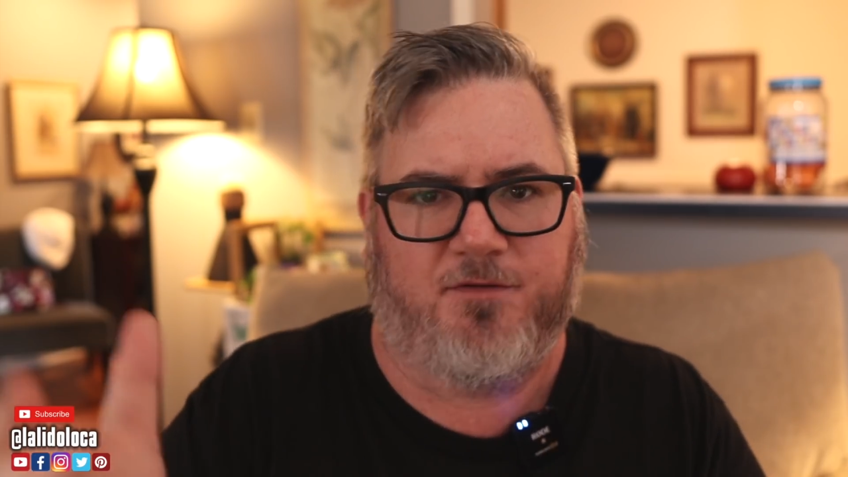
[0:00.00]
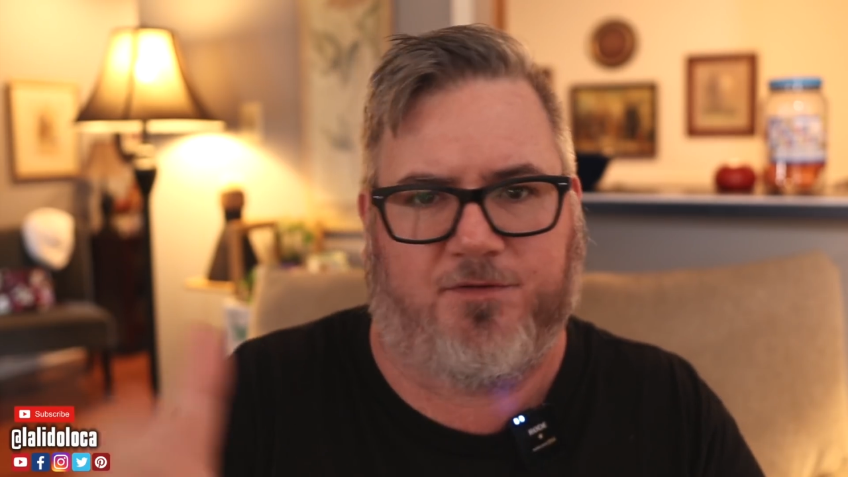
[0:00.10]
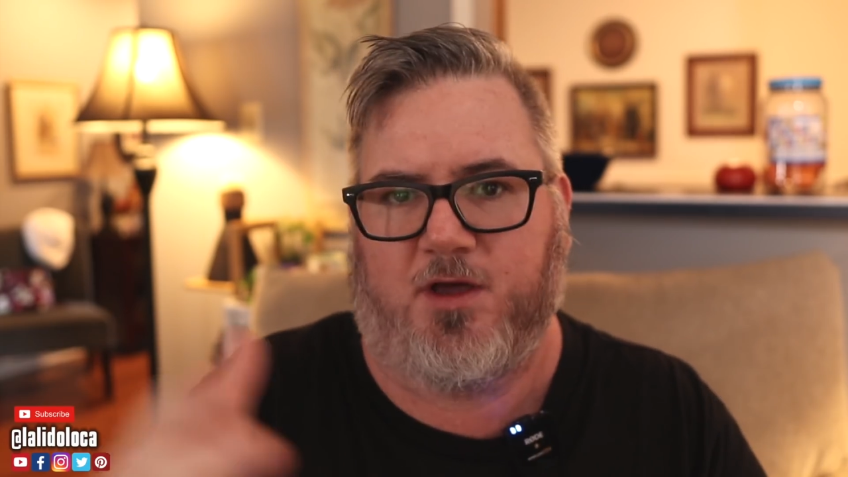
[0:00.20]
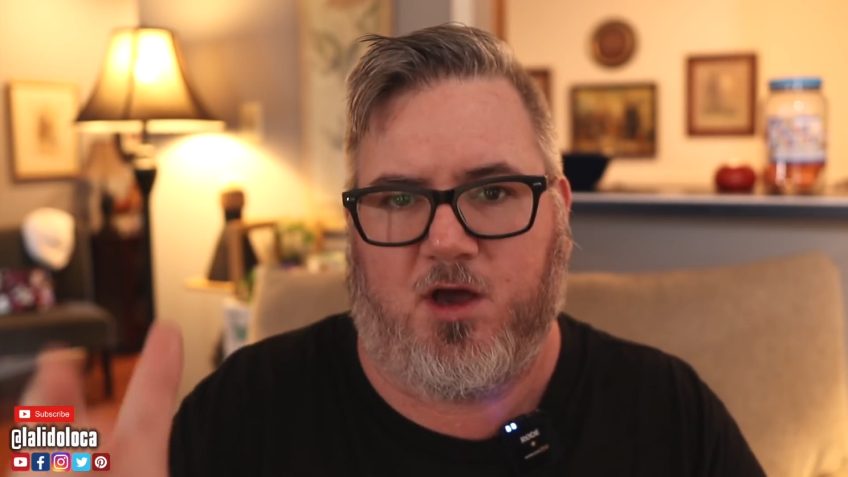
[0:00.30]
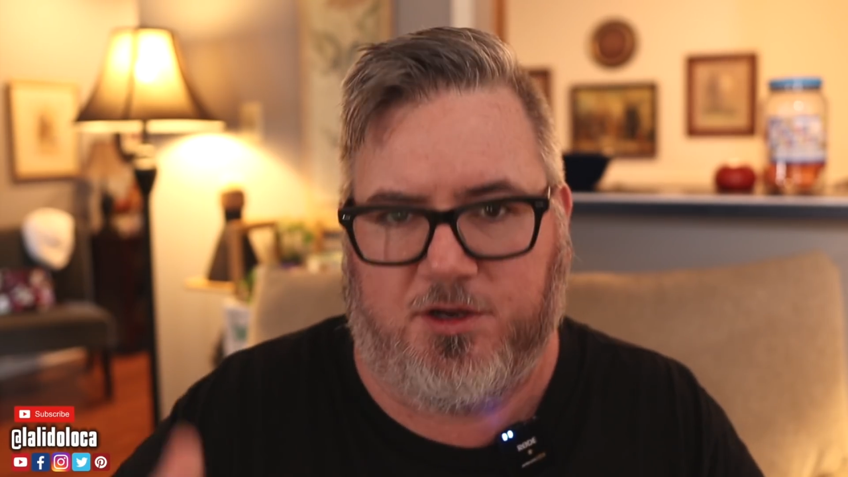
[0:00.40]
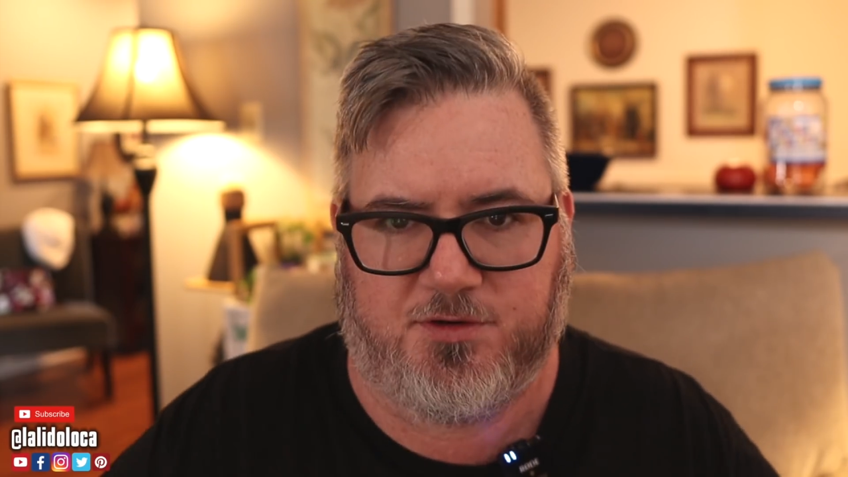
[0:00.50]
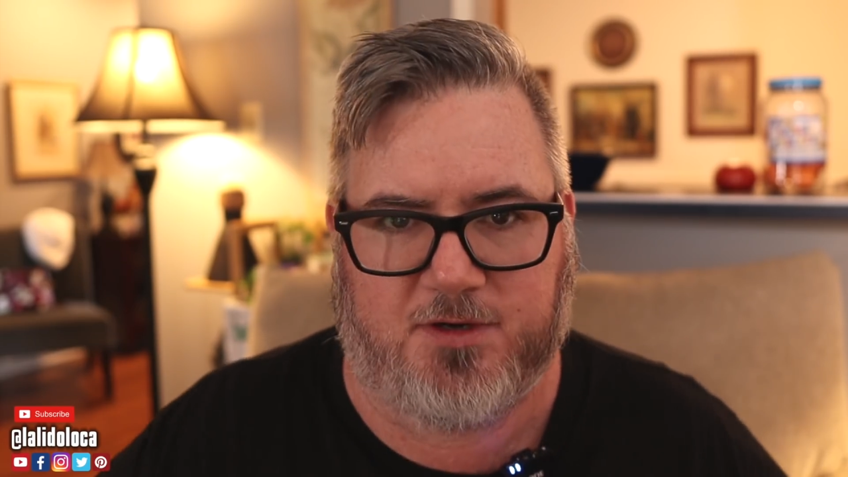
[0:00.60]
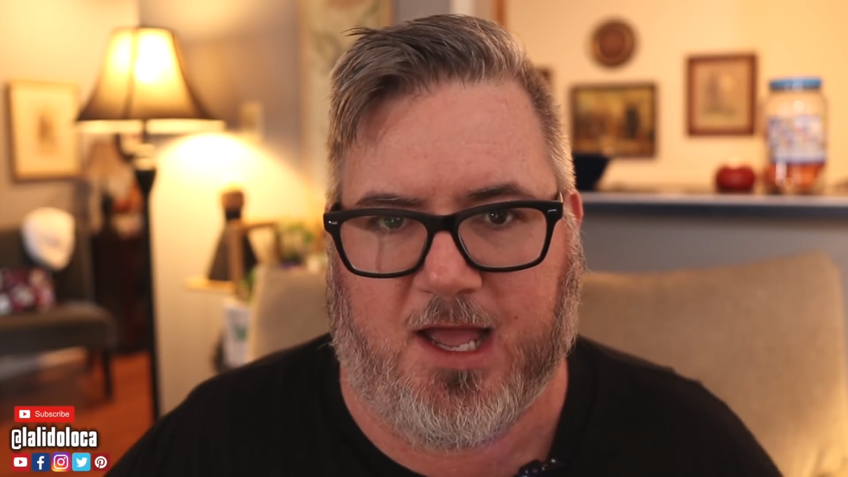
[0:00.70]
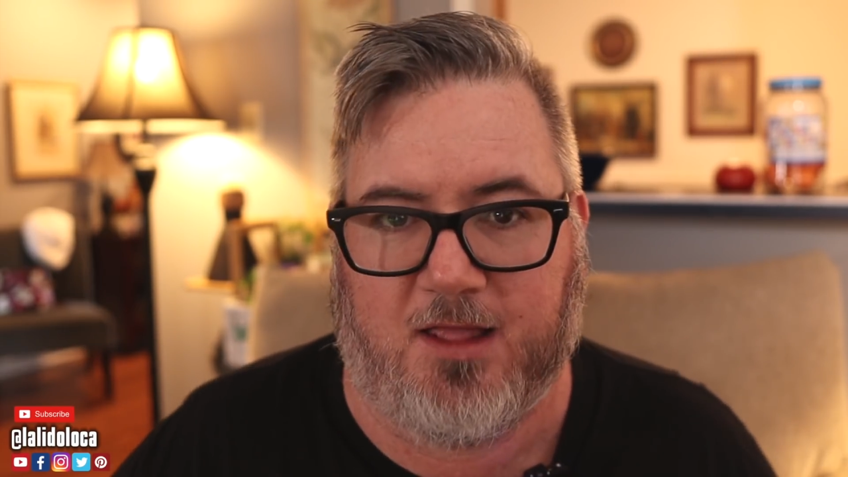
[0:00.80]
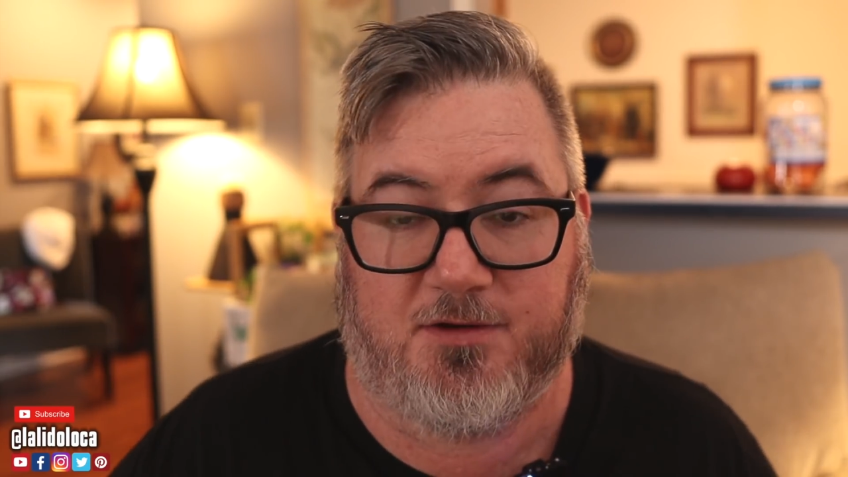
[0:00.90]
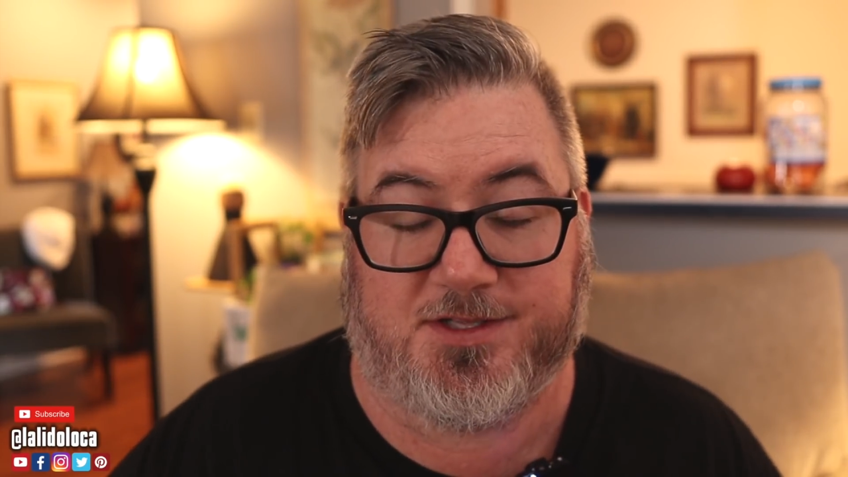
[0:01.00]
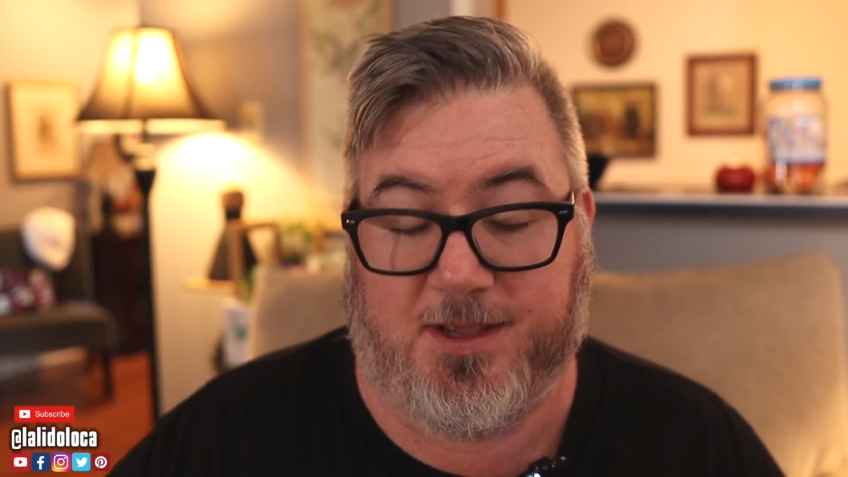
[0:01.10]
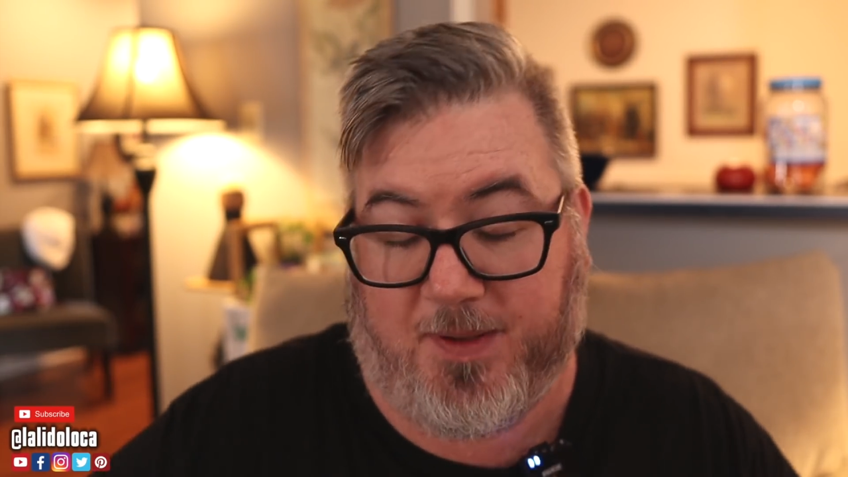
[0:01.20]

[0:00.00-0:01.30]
for the $100 they